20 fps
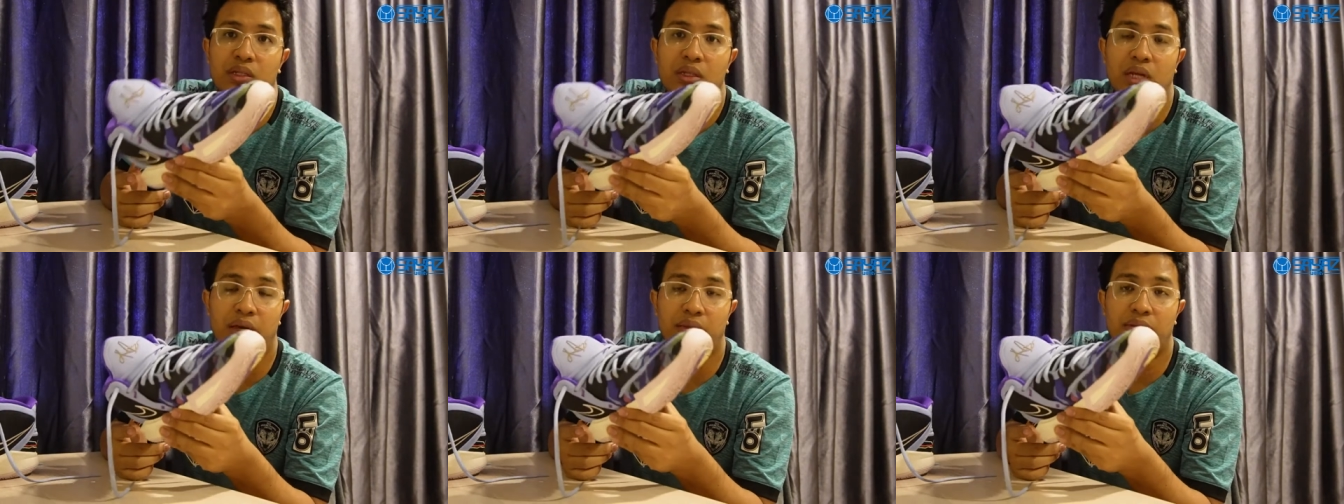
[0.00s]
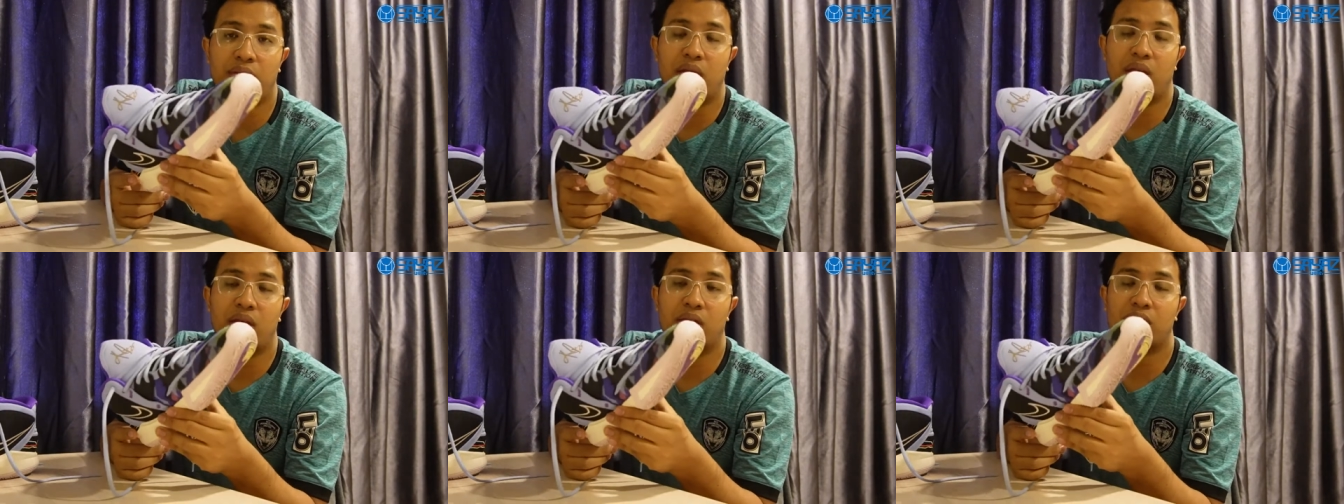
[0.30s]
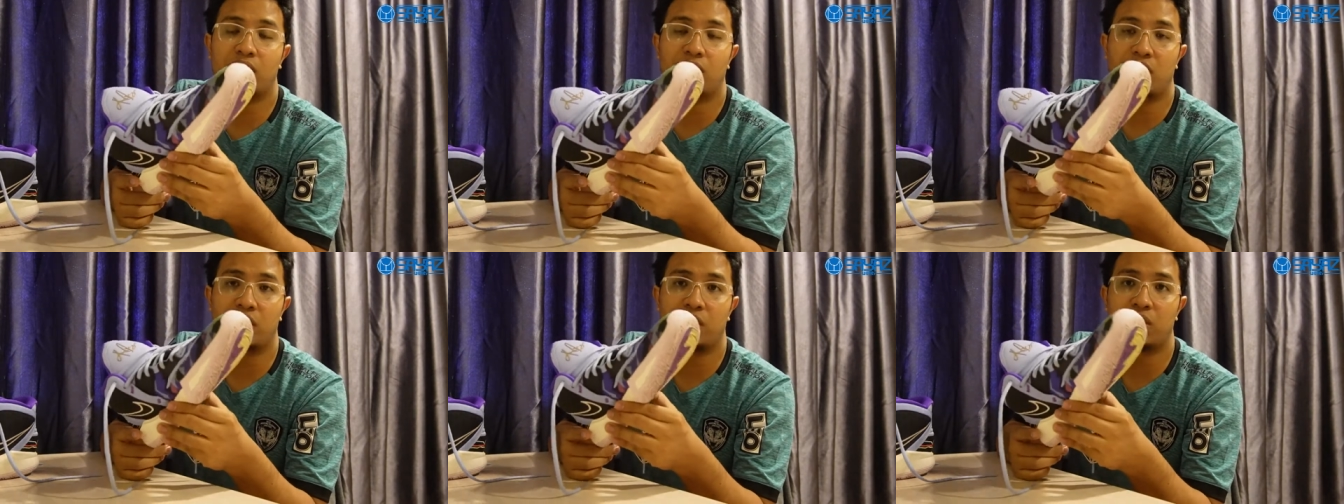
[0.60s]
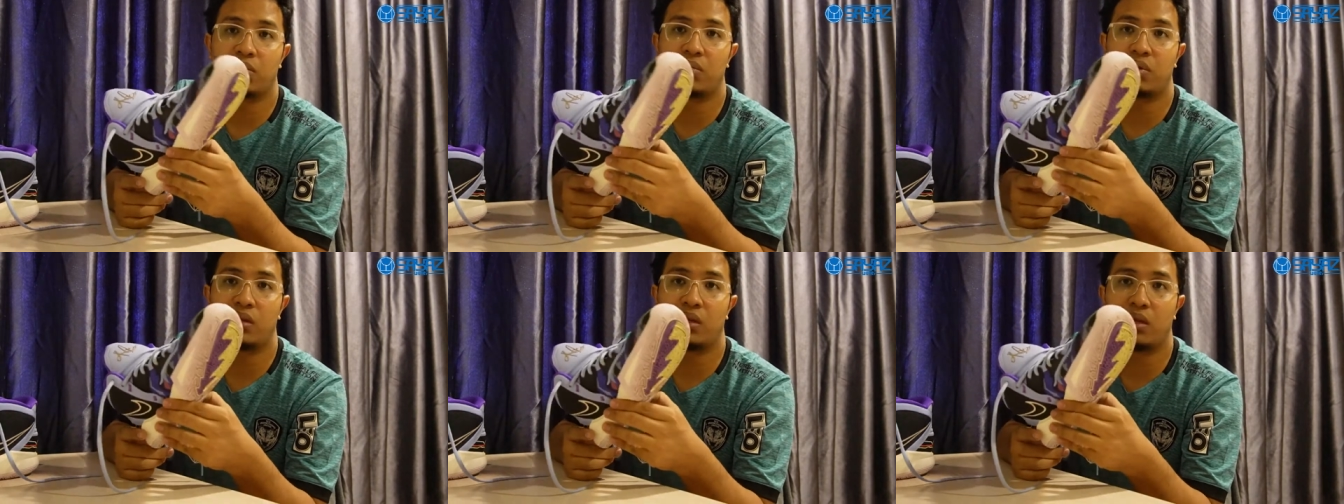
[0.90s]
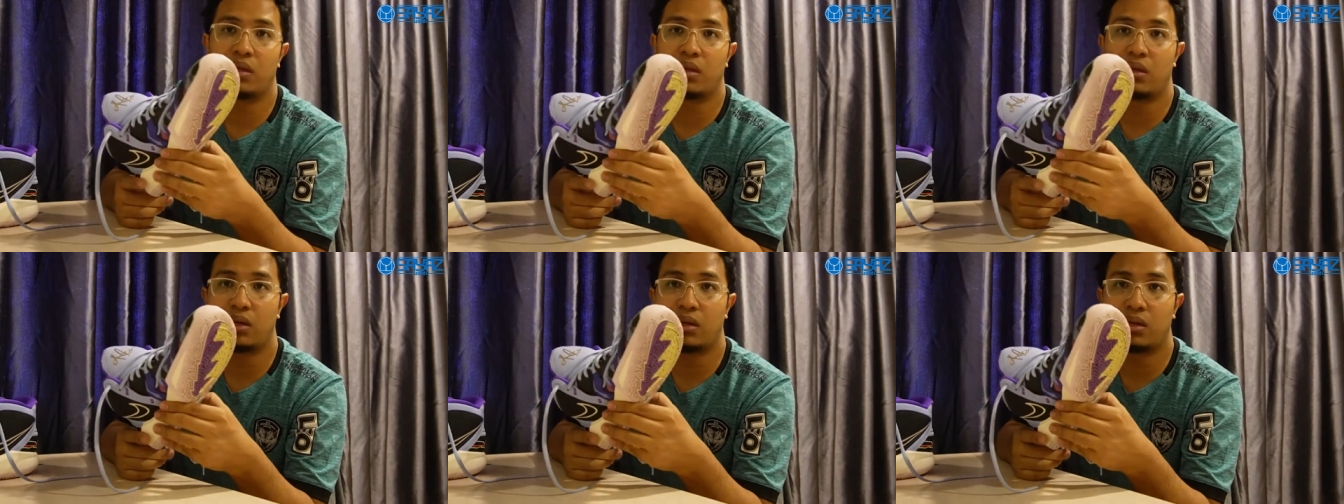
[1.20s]
I think it's not going to
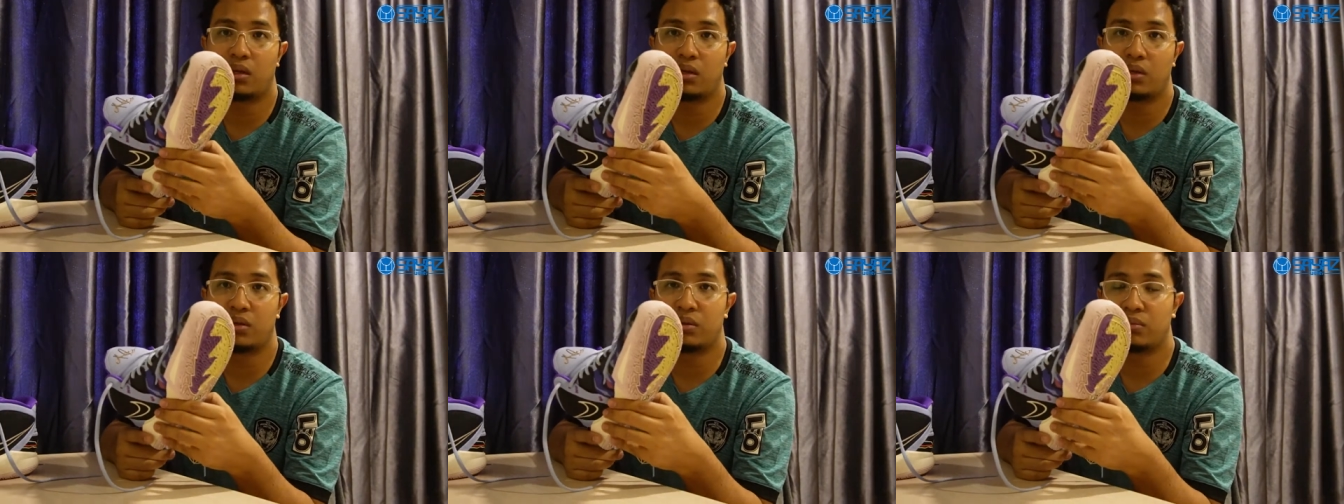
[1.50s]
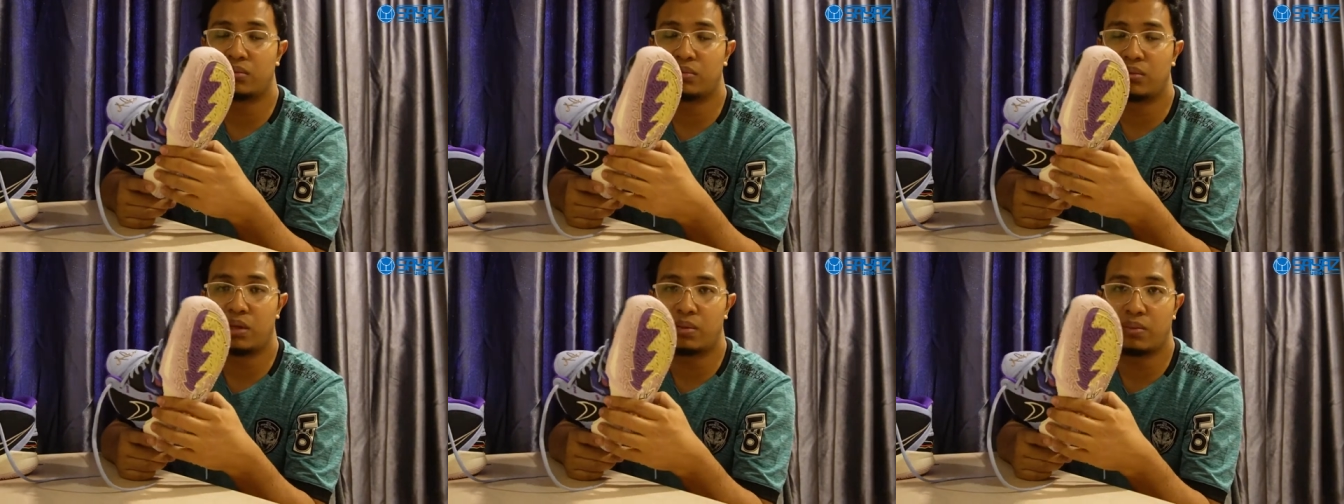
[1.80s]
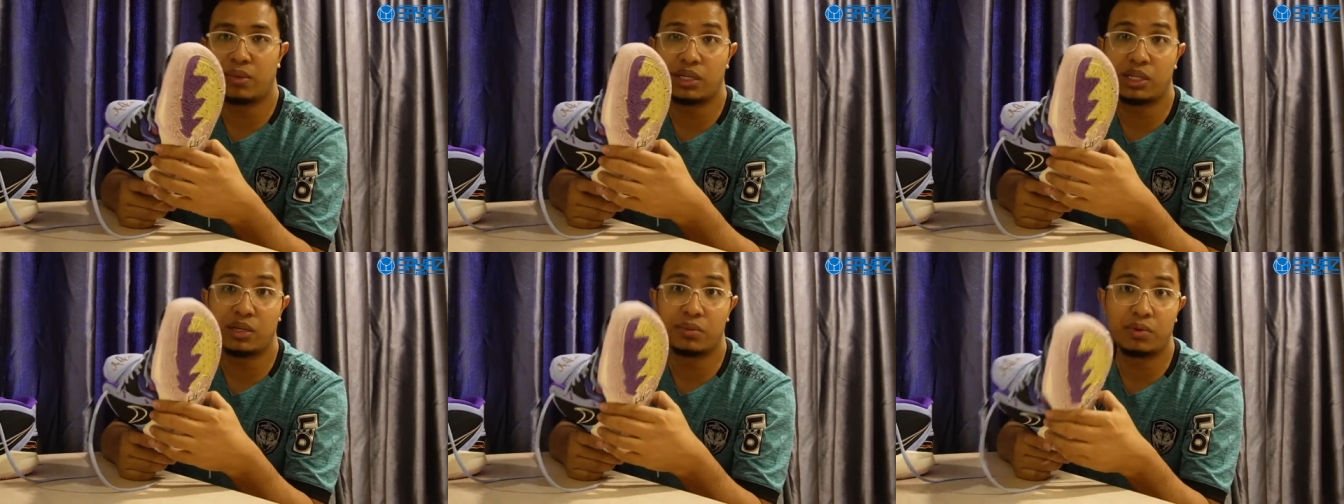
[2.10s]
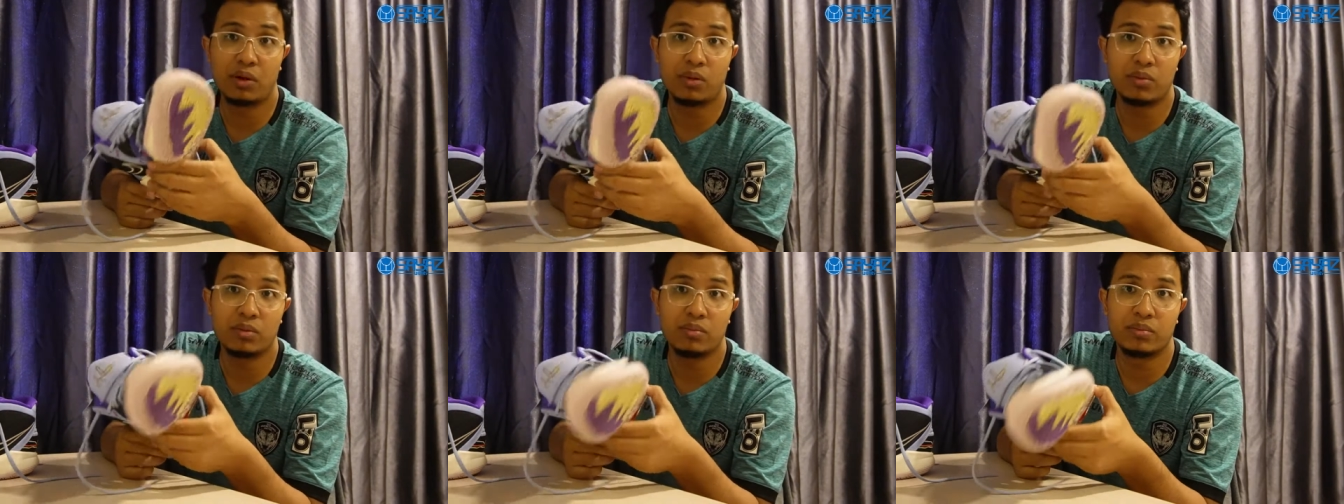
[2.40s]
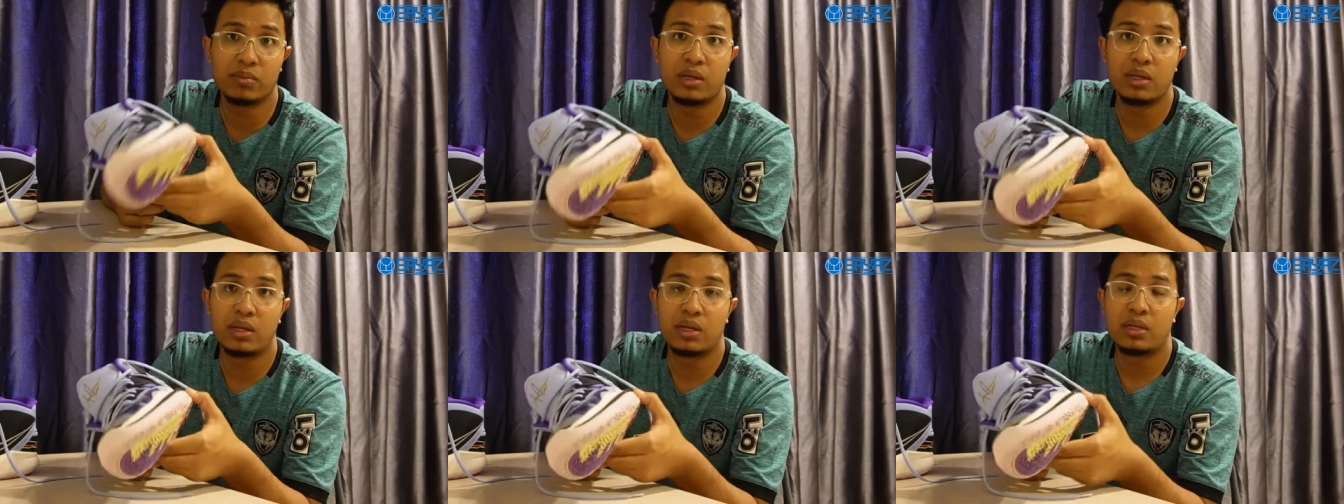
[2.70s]
be a major problem.